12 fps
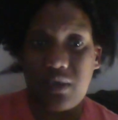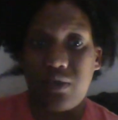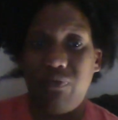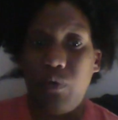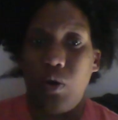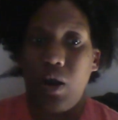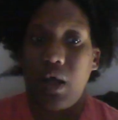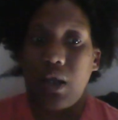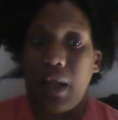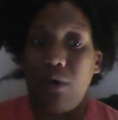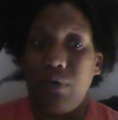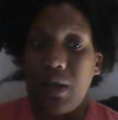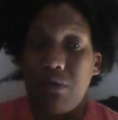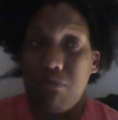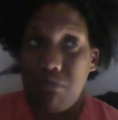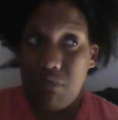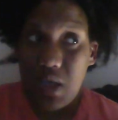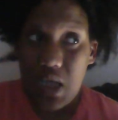for allowing
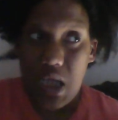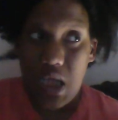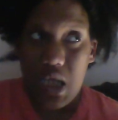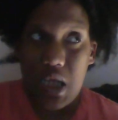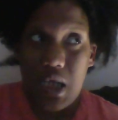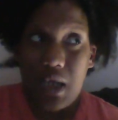me